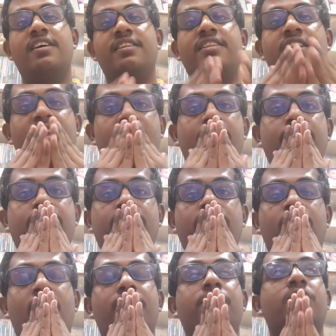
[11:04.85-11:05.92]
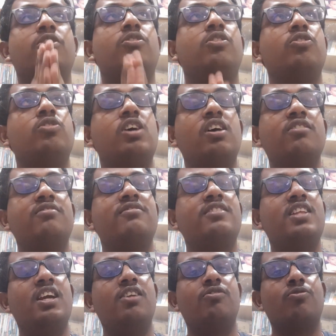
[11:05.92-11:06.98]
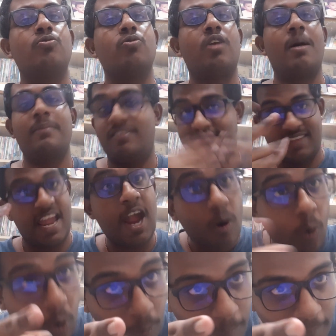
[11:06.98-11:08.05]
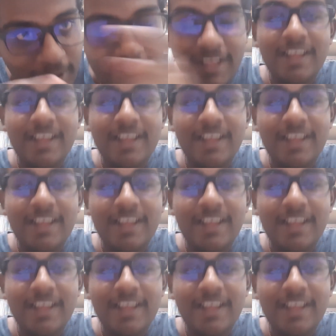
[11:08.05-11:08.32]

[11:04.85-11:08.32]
Till then, you can't stay in school. Stay home.